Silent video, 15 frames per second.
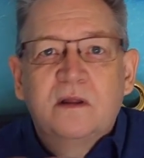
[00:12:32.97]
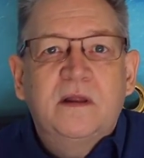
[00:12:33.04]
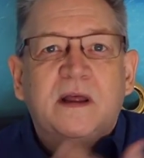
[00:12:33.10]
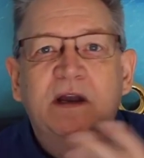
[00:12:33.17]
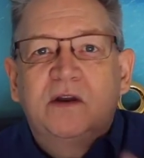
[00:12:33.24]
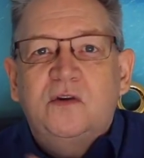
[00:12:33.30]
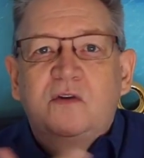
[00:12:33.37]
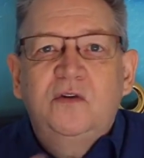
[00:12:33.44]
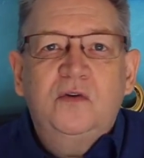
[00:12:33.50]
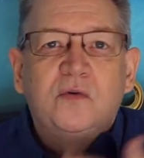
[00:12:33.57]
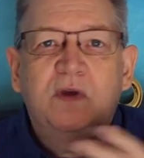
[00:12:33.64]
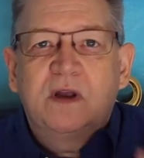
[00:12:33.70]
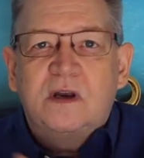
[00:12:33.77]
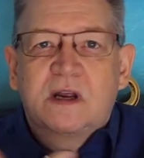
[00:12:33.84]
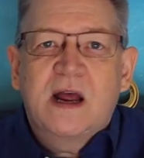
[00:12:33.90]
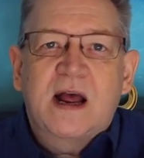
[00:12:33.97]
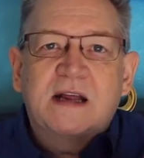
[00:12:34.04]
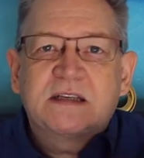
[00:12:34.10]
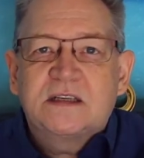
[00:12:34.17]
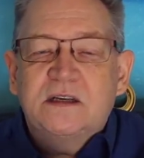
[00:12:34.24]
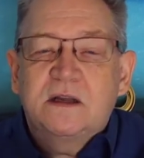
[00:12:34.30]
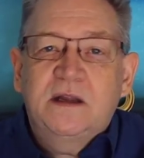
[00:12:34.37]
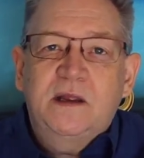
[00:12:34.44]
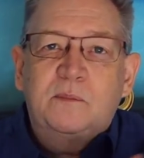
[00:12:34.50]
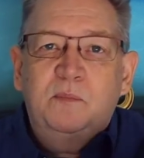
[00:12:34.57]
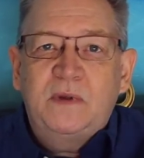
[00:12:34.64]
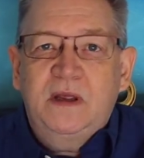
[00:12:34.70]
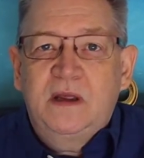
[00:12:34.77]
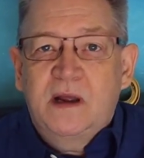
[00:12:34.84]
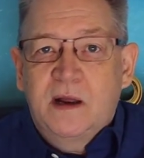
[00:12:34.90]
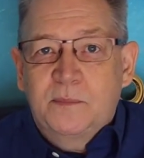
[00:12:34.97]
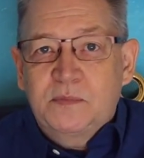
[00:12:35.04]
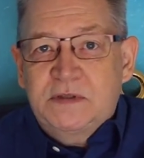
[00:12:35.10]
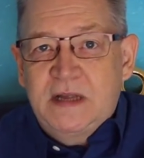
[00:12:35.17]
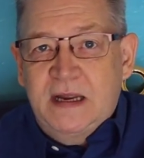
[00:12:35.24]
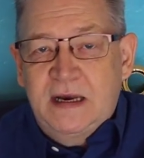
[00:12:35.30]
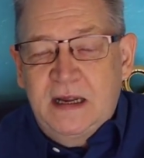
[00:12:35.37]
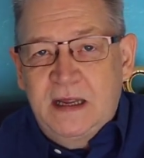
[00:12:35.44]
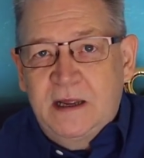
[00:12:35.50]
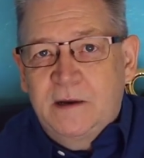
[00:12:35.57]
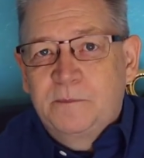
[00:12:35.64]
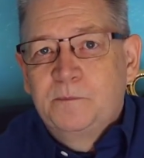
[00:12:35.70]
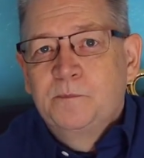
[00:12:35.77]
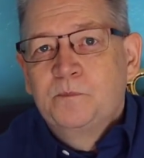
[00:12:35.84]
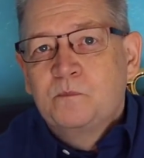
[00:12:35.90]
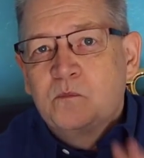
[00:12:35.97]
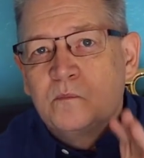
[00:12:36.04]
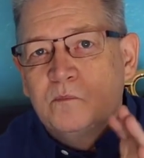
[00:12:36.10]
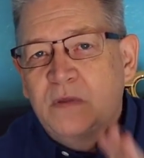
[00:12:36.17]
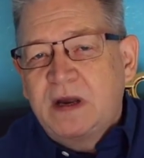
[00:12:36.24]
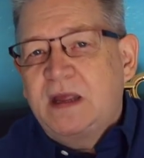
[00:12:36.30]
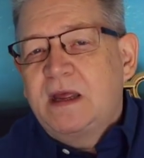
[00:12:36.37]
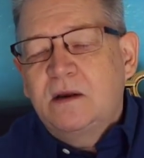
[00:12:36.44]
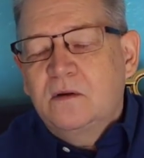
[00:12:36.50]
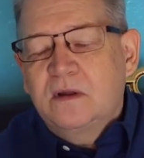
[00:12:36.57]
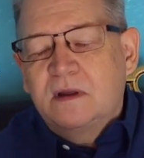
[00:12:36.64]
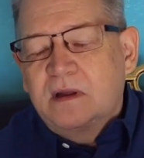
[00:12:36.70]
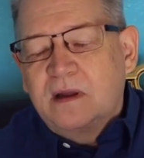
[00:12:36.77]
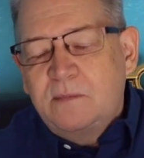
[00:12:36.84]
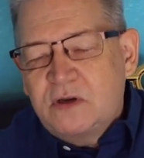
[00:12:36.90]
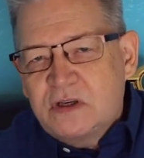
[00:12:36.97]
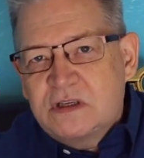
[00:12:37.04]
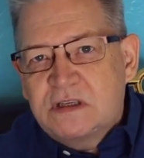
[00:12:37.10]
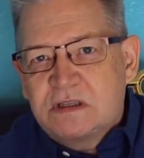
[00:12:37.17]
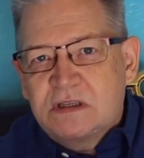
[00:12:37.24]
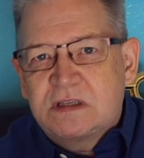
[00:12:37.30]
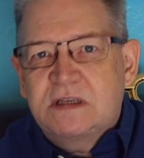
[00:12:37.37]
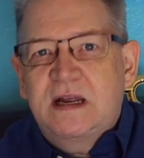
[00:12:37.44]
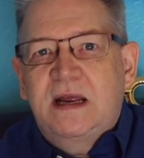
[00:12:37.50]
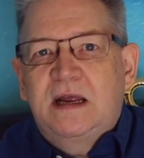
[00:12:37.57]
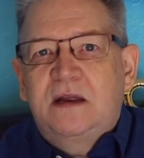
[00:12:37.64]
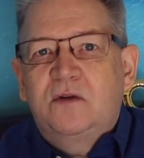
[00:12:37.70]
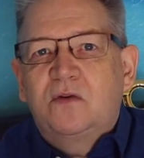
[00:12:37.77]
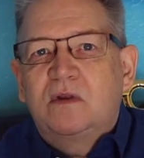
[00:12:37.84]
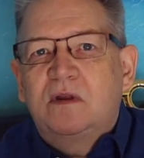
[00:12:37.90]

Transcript: then you can constantly be updating it. But again, let me just say,